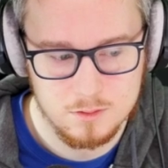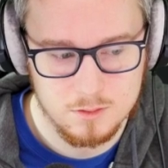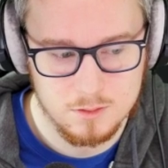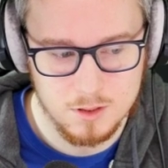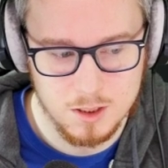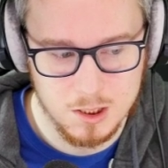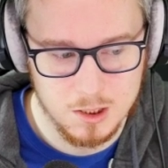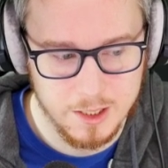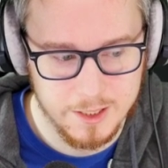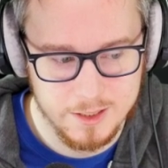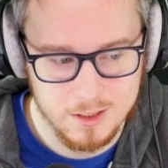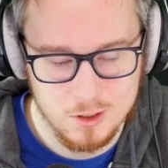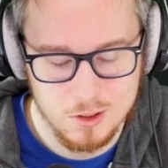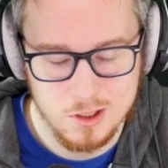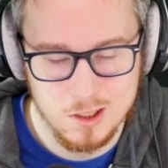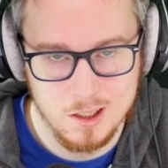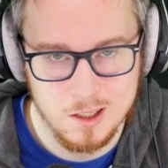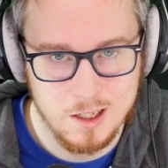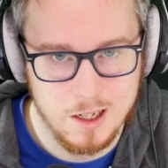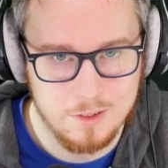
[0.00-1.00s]
You like
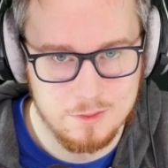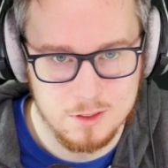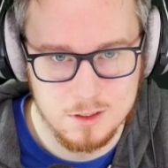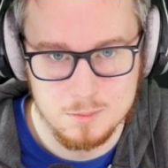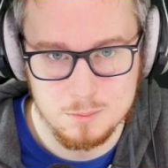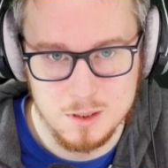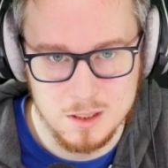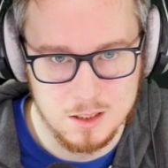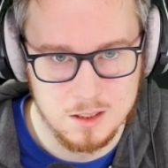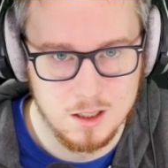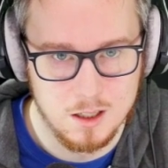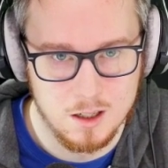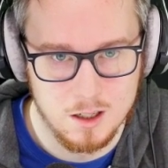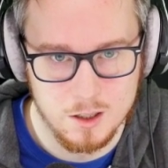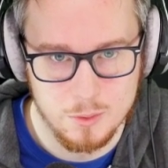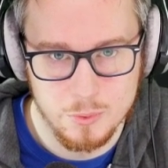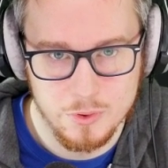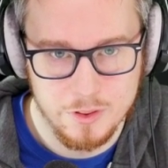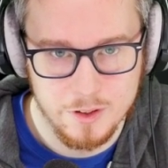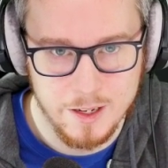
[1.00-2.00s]
couldn't ever beat the
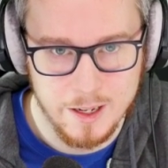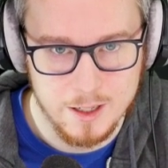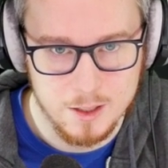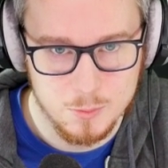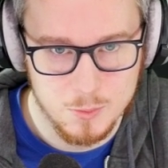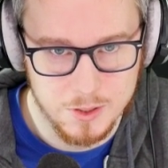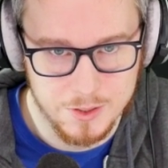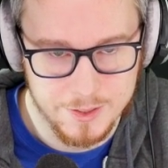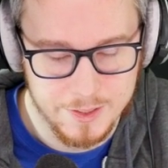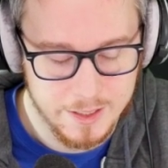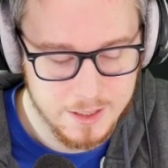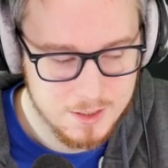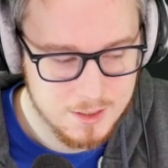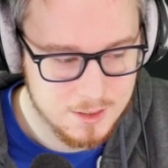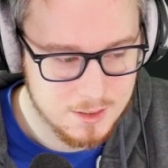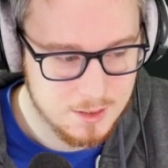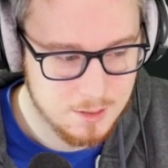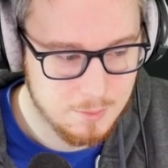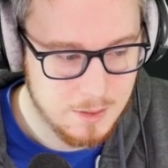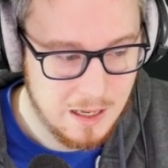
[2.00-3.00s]
heart with an Act 1 deck,
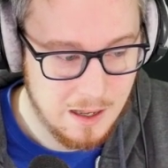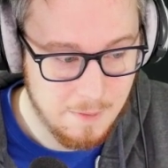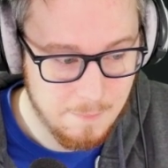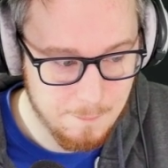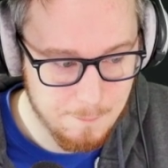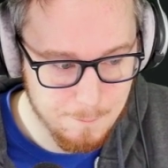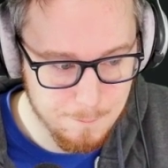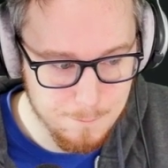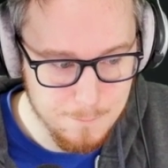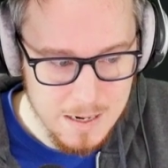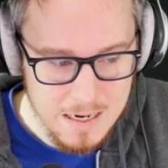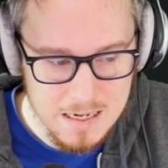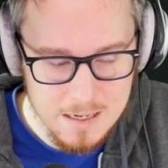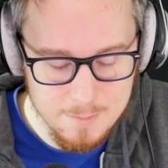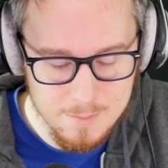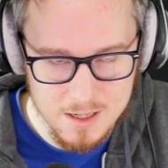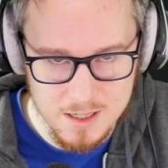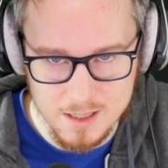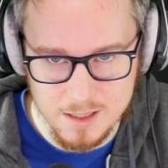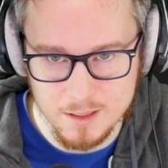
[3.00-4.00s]
just about.
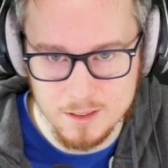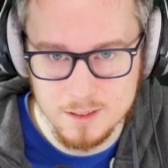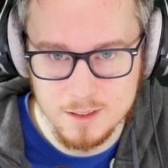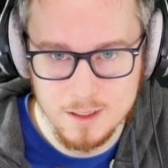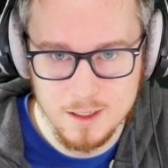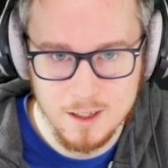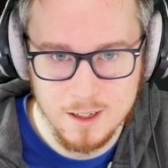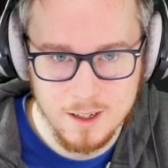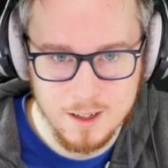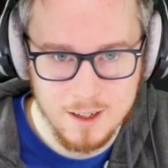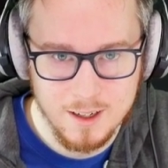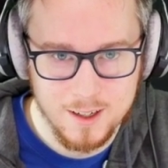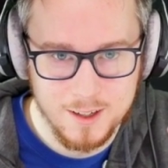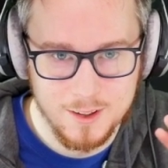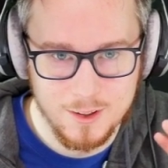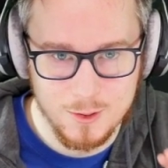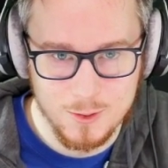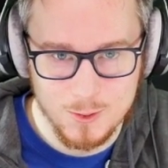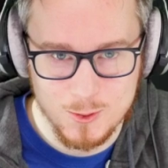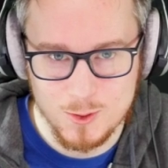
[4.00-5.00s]
Maybe
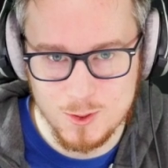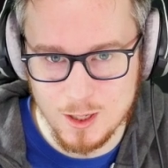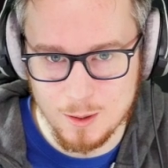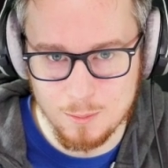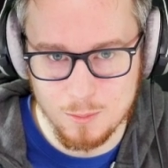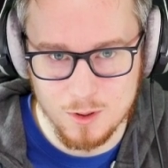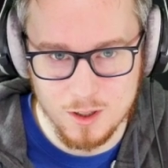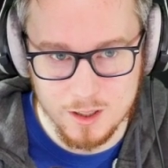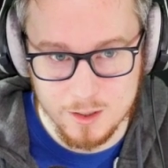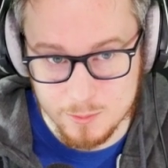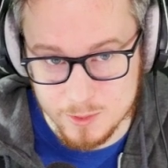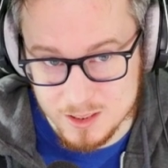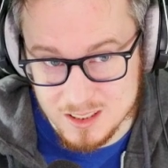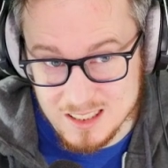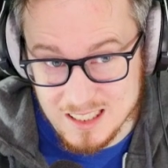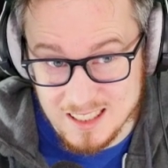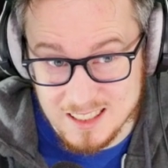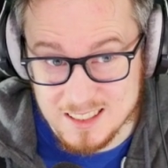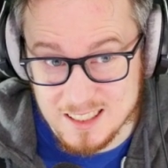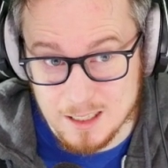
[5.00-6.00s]
there's some run where you
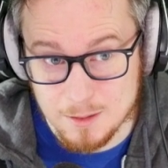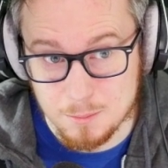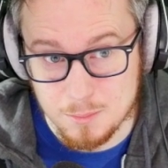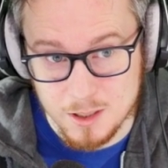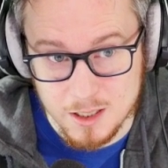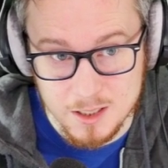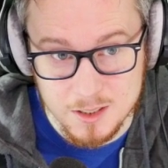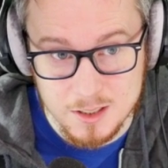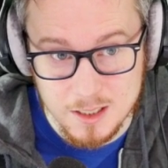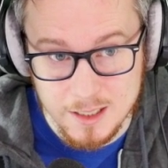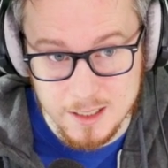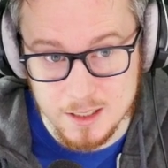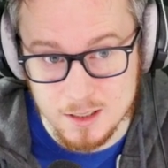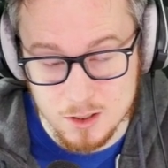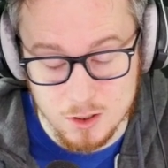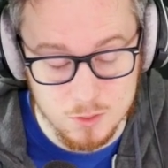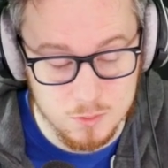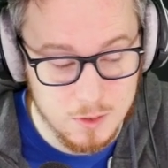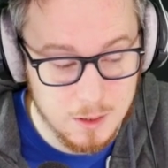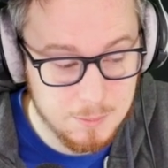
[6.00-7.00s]
get Dead Branch and
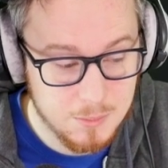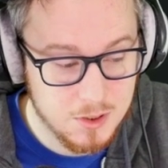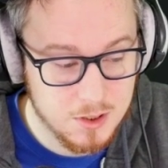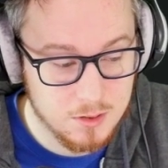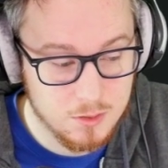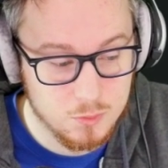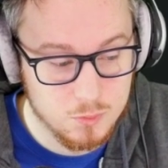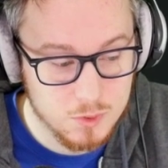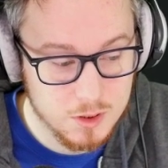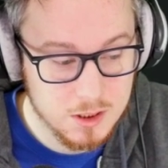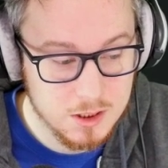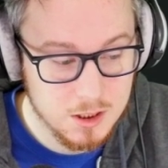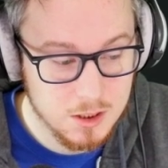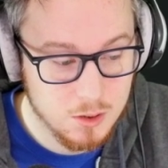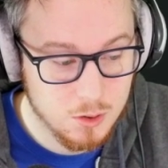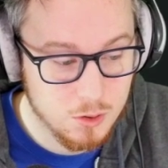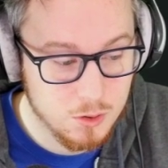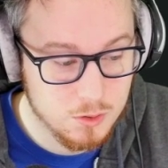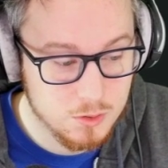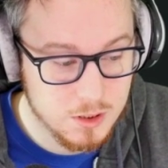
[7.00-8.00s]
Corruption really
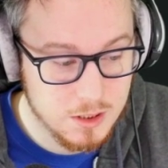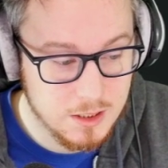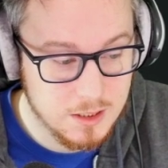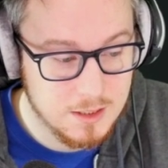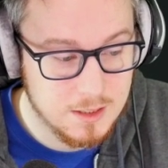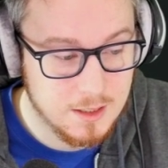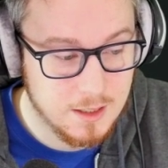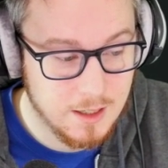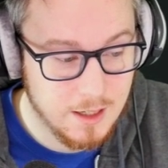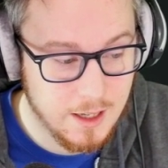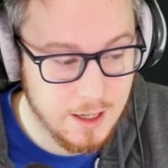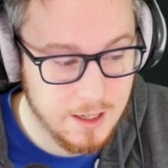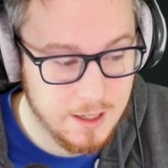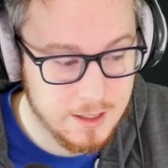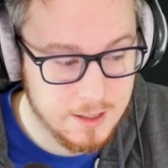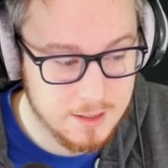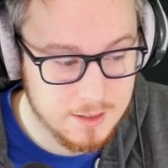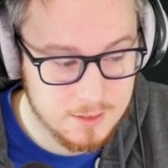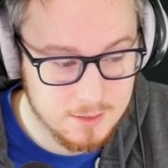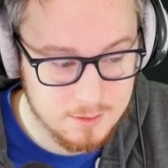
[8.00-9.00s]
early,
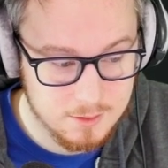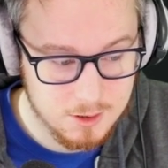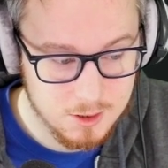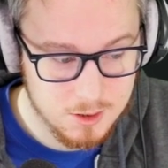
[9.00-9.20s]
and